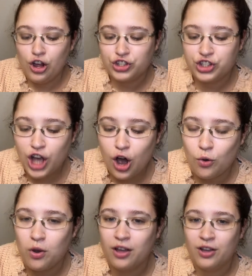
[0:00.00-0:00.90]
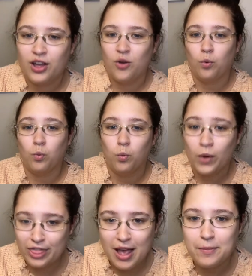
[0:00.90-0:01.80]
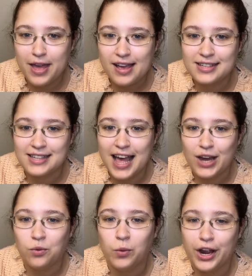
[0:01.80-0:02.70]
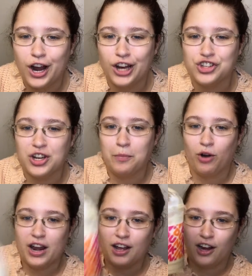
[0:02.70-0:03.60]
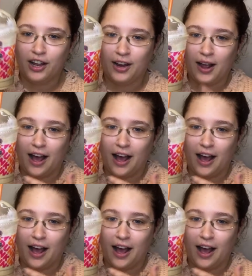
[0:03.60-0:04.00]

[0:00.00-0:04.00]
So, with that being said, we are going to jump right on in.